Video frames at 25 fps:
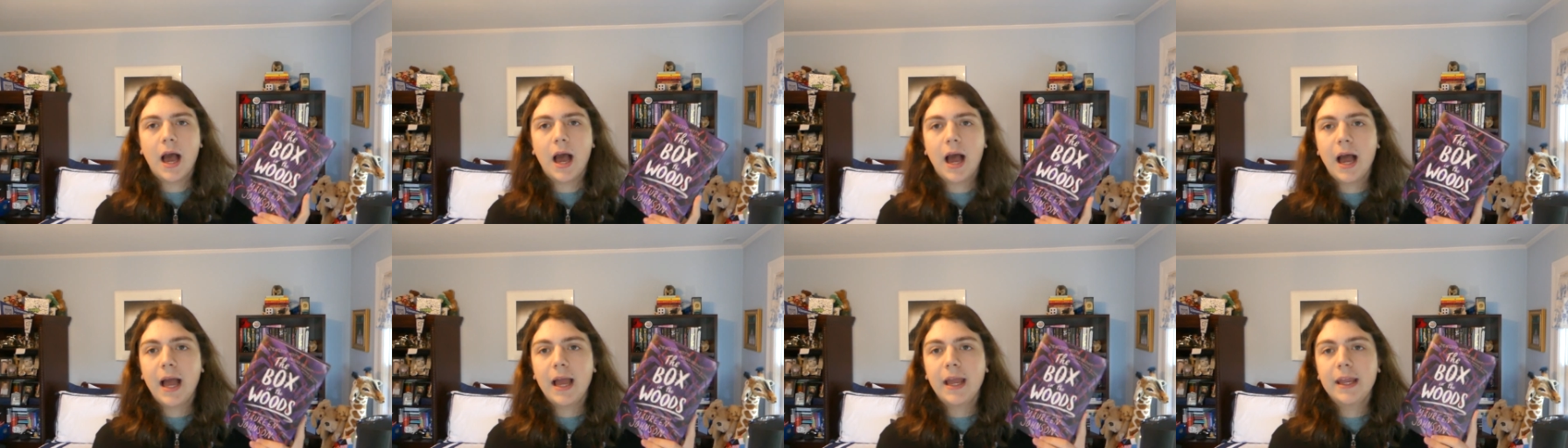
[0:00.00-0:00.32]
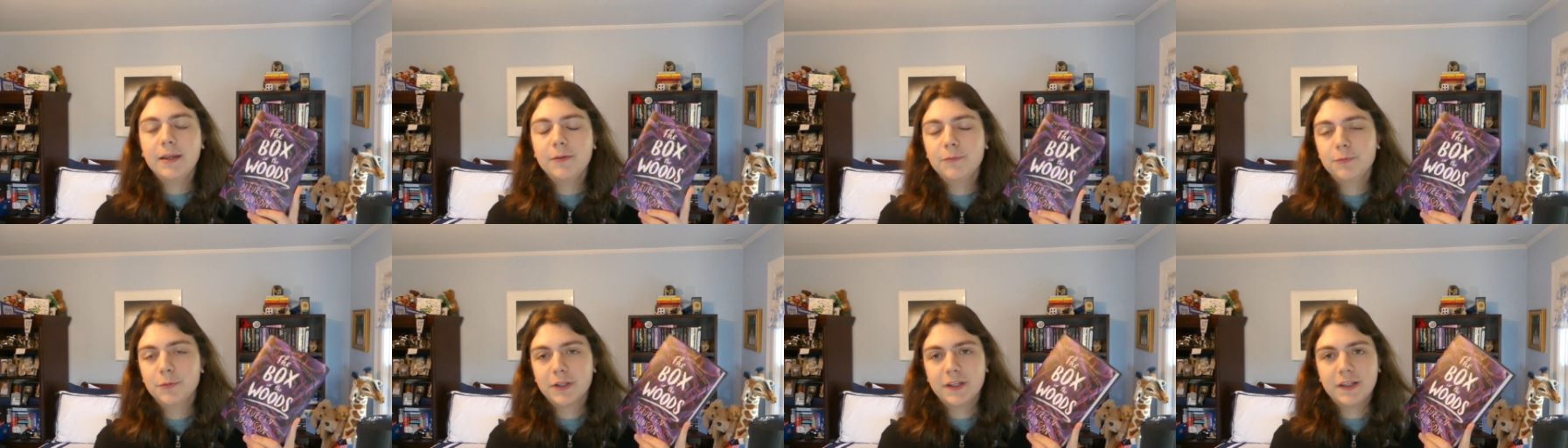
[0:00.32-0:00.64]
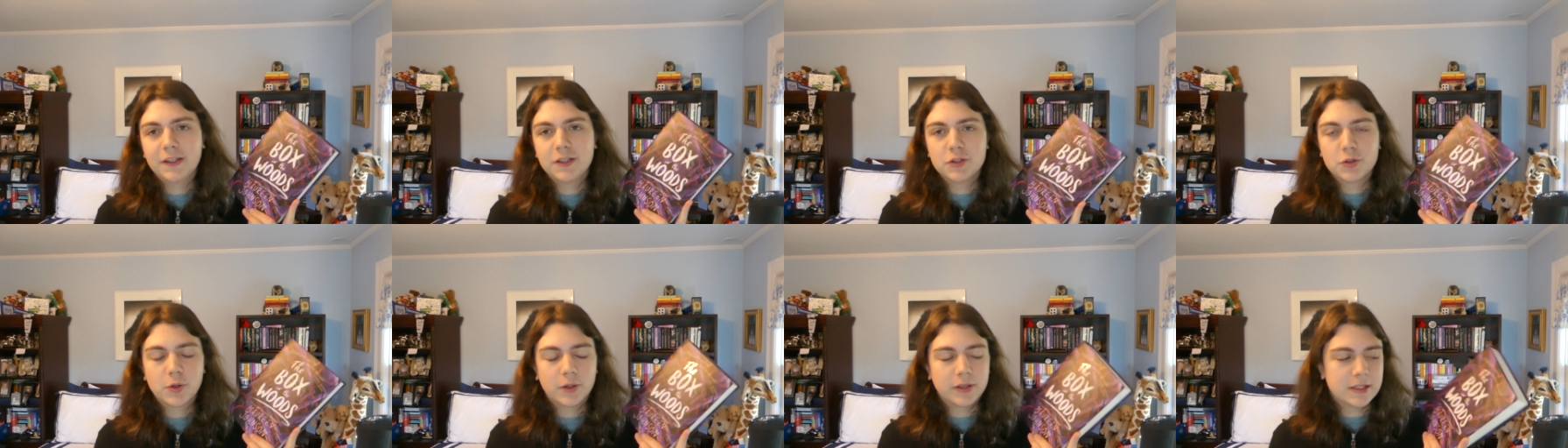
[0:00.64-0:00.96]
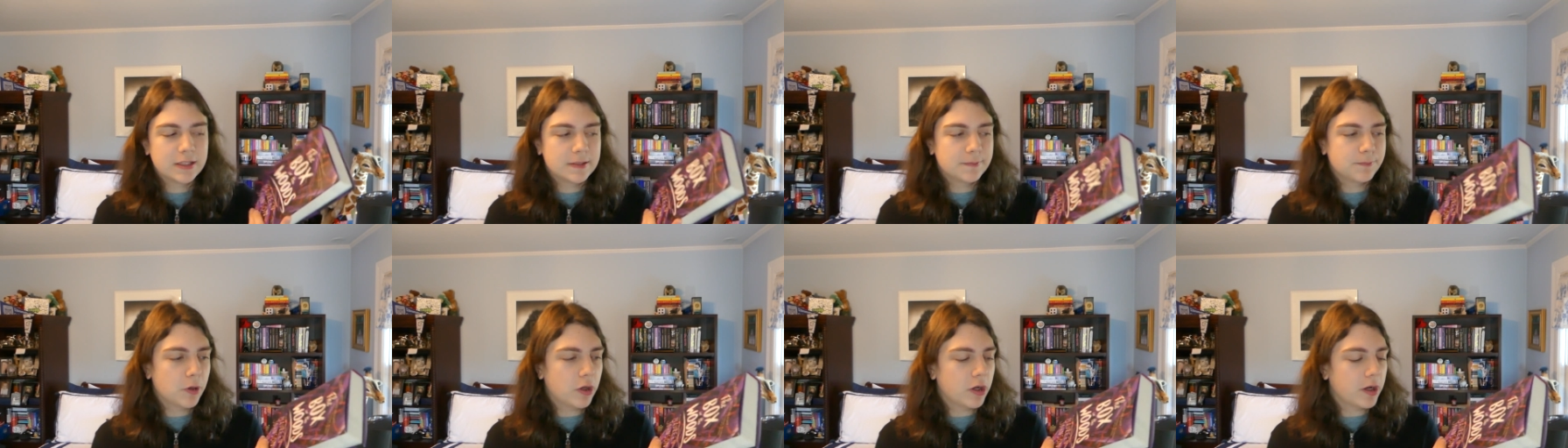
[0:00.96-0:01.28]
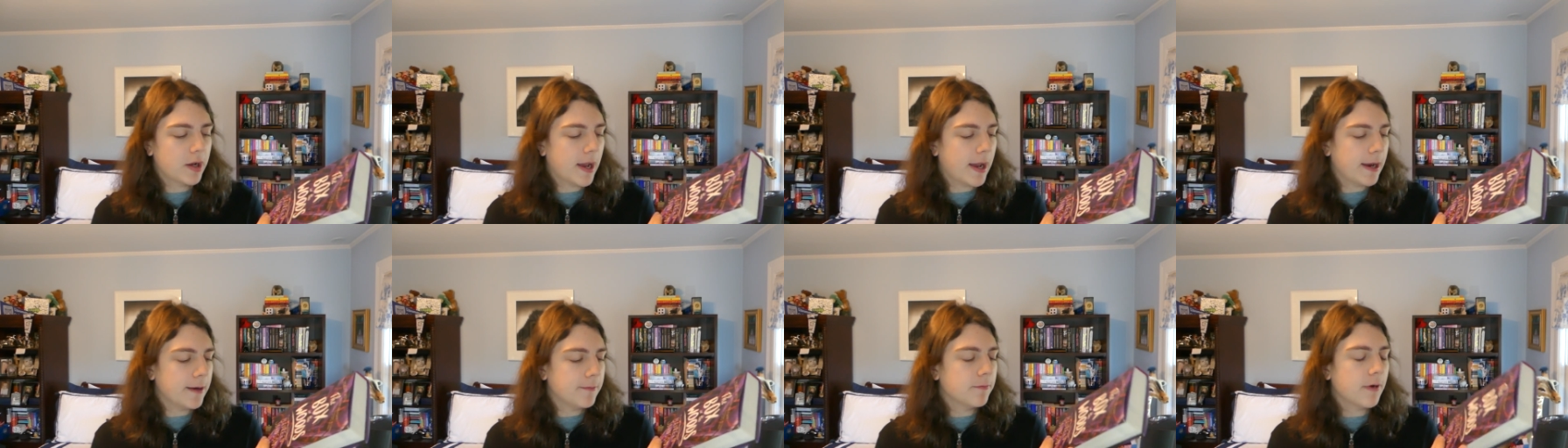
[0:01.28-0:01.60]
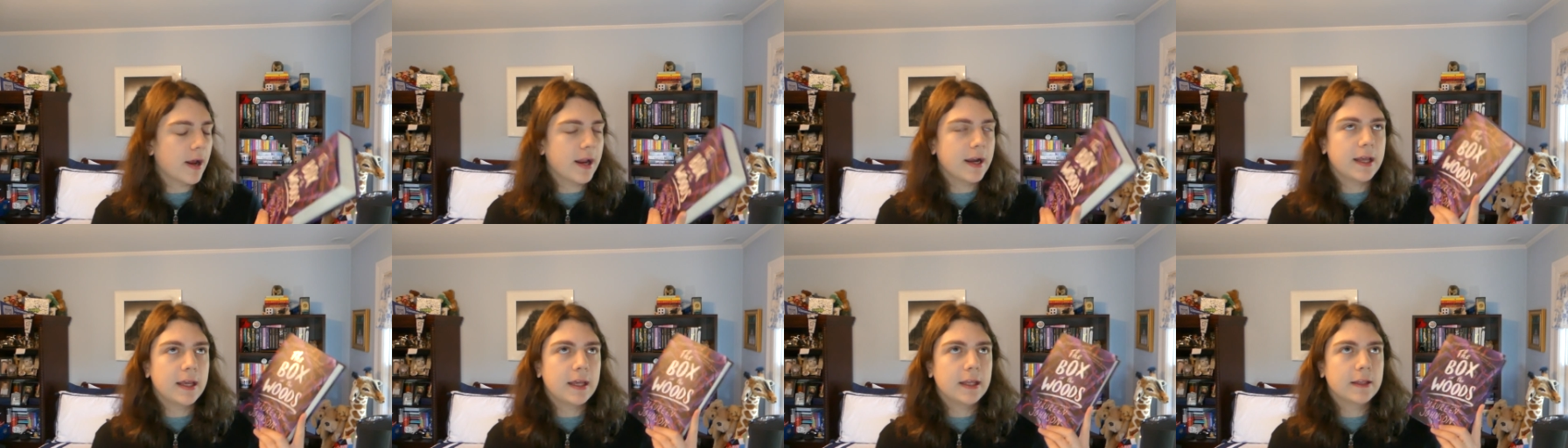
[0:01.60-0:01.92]
I really enjoyed this book. I
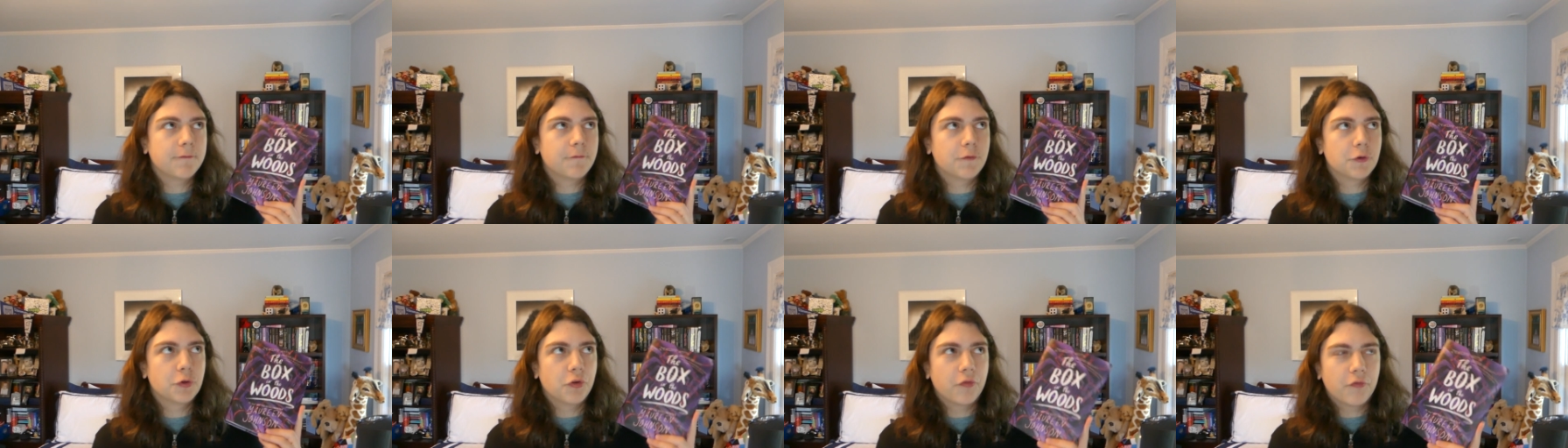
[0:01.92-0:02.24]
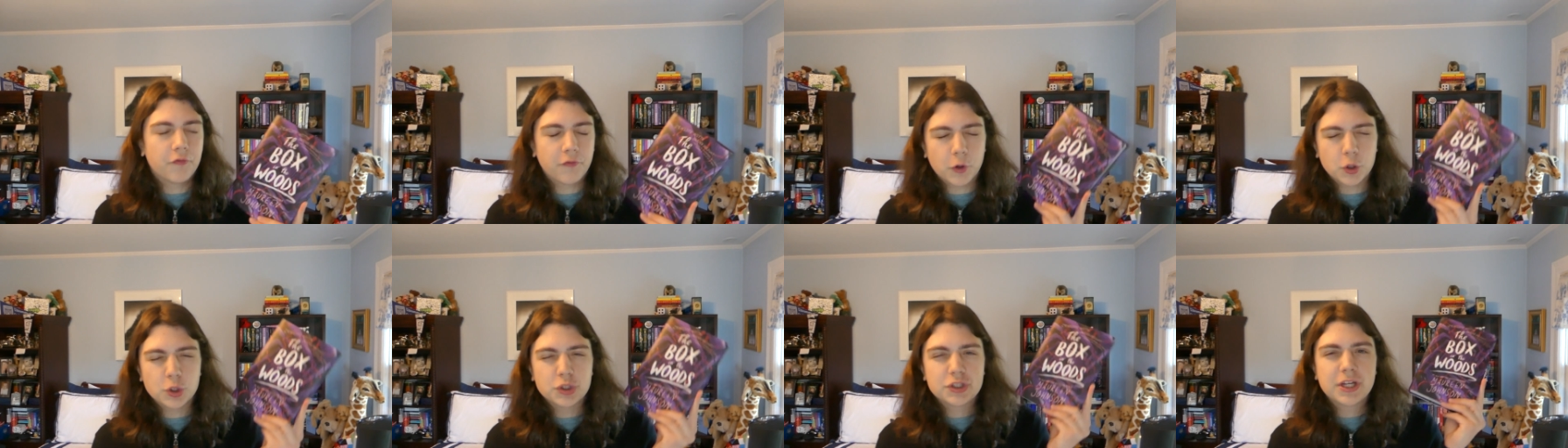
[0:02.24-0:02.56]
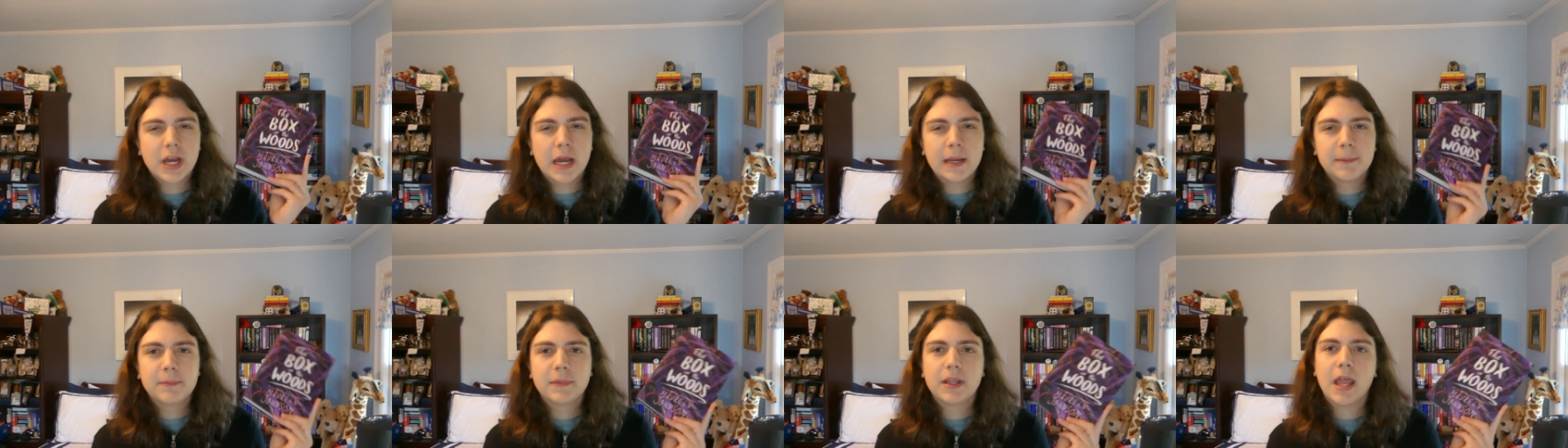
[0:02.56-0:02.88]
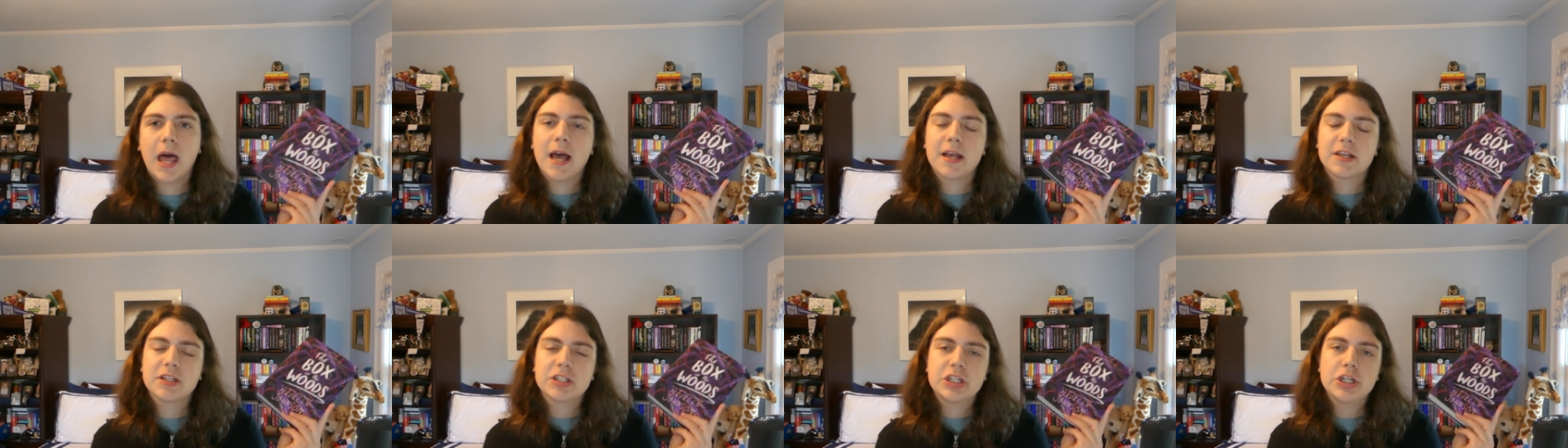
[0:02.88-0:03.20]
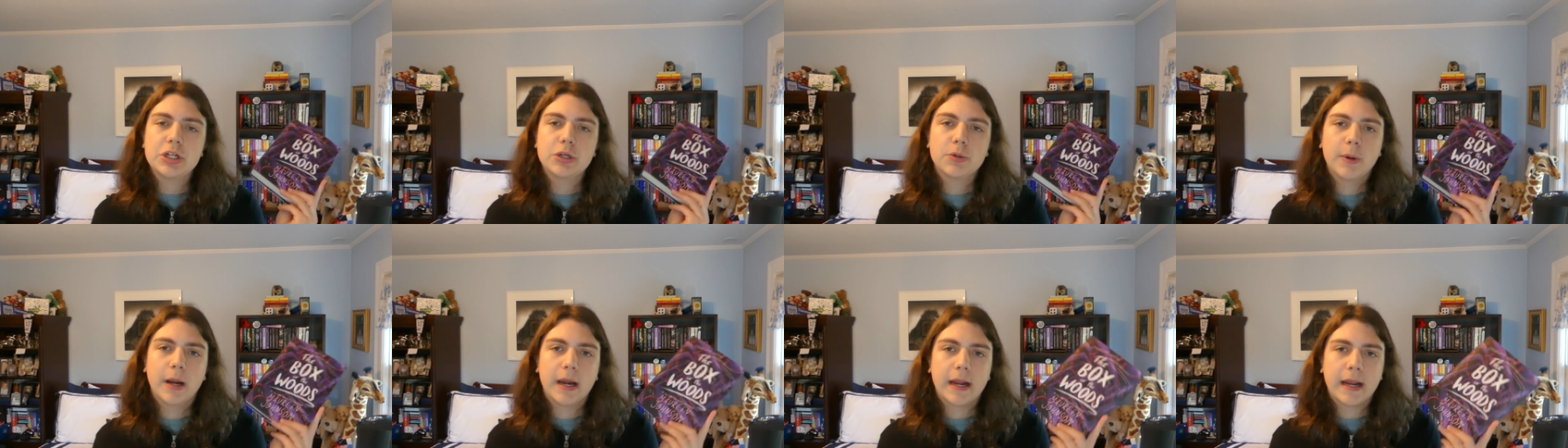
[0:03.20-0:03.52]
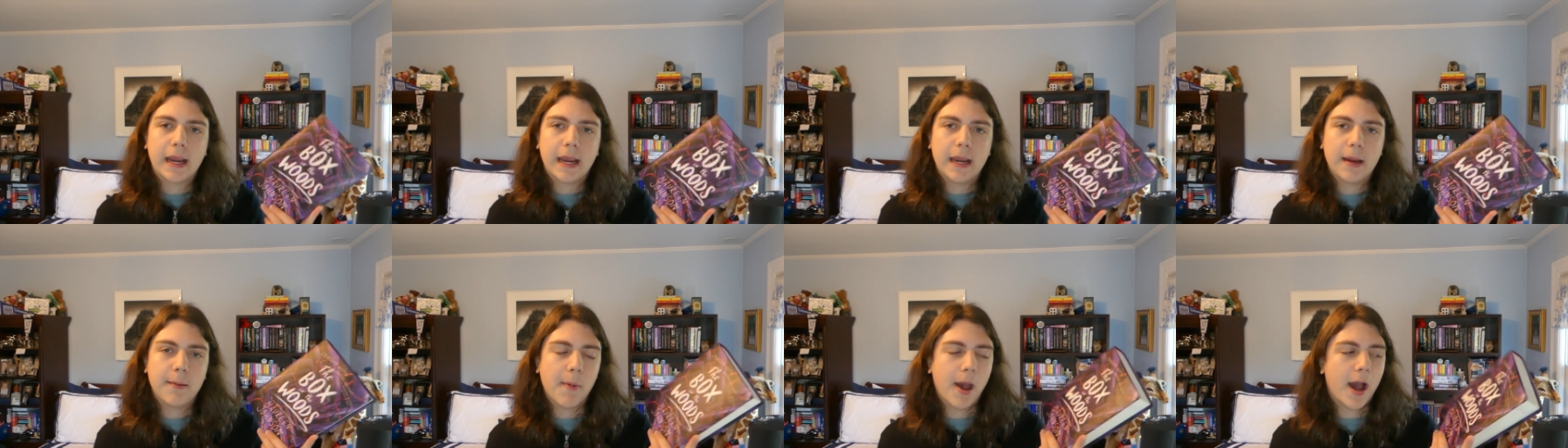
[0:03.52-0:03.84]
read it for the first time last year when
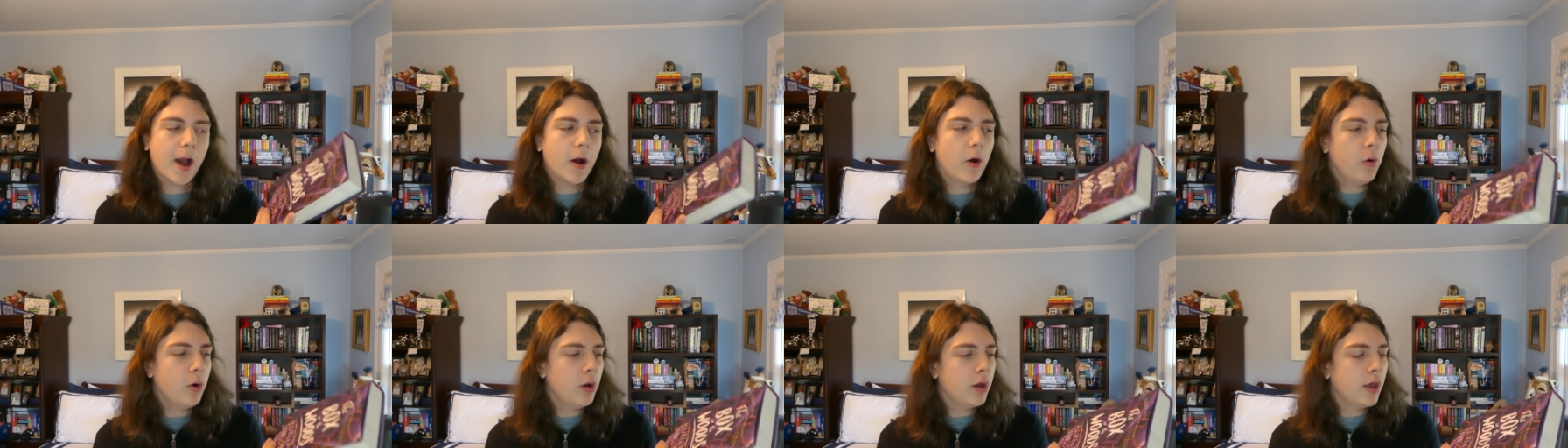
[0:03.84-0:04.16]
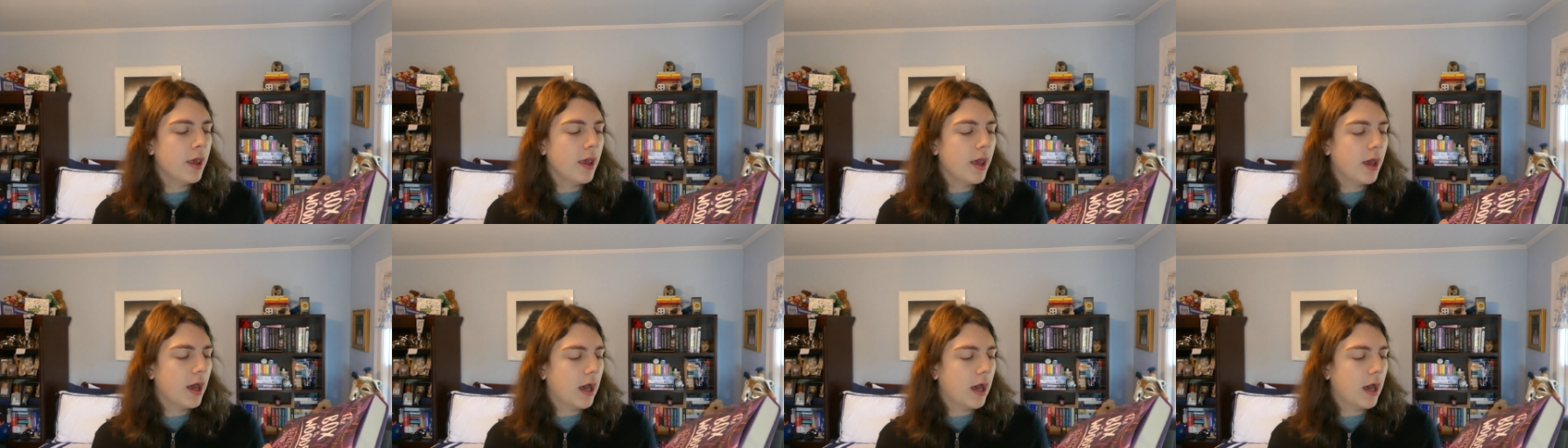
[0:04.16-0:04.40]
it came out.